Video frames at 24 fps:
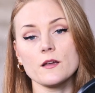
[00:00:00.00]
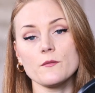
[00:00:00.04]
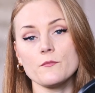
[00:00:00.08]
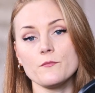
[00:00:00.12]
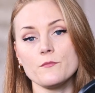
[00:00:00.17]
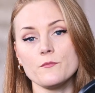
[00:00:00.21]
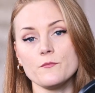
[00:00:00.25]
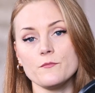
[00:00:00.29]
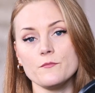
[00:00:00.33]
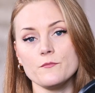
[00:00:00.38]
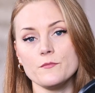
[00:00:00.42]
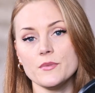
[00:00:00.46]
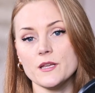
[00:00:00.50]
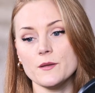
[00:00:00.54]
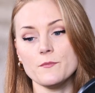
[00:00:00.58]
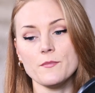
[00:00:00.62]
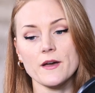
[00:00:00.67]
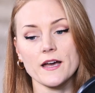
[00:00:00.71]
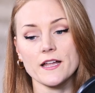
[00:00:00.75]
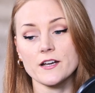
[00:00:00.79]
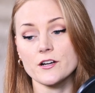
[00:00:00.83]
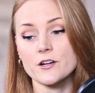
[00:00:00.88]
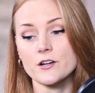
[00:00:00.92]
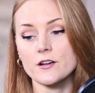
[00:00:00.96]
to be
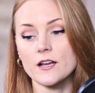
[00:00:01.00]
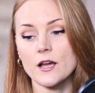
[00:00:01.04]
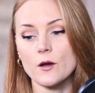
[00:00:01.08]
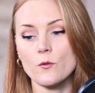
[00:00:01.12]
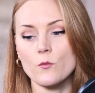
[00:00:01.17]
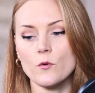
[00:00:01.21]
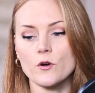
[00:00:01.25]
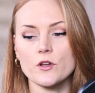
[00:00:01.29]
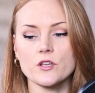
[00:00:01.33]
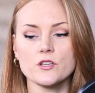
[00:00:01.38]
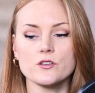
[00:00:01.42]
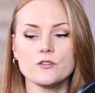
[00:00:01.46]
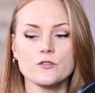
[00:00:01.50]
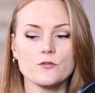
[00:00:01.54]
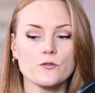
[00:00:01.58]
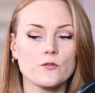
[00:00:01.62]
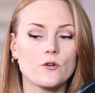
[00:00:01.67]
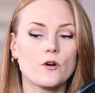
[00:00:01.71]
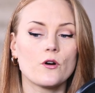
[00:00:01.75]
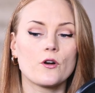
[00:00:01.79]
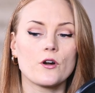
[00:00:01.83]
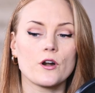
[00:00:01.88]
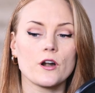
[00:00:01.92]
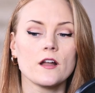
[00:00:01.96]
better at what you do,
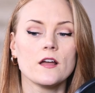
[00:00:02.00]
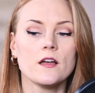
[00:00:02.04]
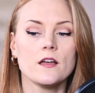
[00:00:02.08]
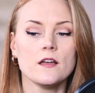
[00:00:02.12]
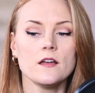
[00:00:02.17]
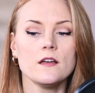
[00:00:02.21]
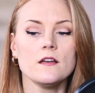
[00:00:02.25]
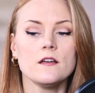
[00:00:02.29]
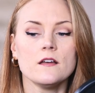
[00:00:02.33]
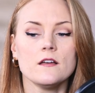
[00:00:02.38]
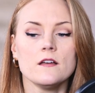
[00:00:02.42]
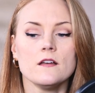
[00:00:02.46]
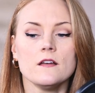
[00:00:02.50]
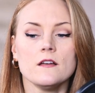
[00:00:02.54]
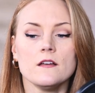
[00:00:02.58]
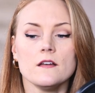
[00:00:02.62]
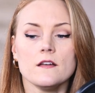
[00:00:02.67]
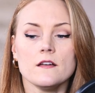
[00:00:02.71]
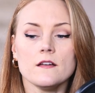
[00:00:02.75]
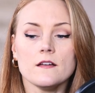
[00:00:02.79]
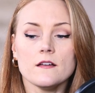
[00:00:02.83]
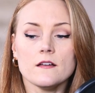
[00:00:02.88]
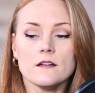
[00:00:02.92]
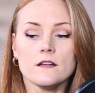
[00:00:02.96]
or
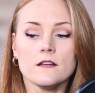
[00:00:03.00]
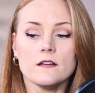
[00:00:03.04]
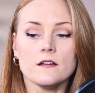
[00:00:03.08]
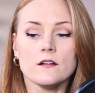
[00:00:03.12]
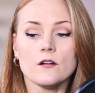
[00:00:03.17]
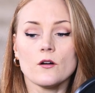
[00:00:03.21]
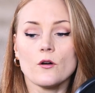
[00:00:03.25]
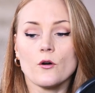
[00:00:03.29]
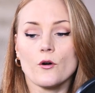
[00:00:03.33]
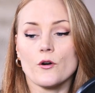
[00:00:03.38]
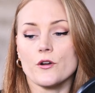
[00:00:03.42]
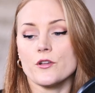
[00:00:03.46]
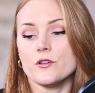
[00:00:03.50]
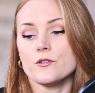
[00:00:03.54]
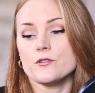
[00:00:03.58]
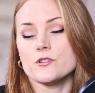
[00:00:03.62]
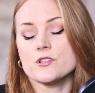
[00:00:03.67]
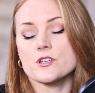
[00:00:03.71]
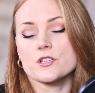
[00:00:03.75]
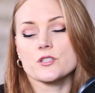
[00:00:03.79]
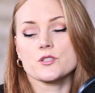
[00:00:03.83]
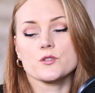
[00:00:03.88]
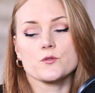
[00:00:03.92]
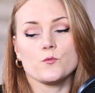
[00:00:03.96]
you
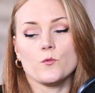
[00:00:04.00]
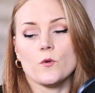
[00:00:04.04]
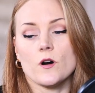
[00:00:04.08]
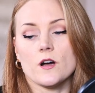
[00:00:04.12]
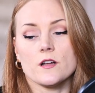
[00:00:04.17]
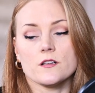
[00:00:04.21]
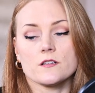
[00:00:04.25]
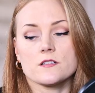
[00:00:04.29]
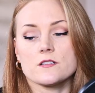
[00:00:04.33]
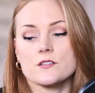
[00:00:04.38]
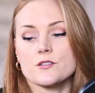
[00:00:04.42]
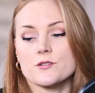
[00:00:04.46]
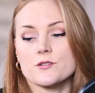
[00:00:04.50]
just want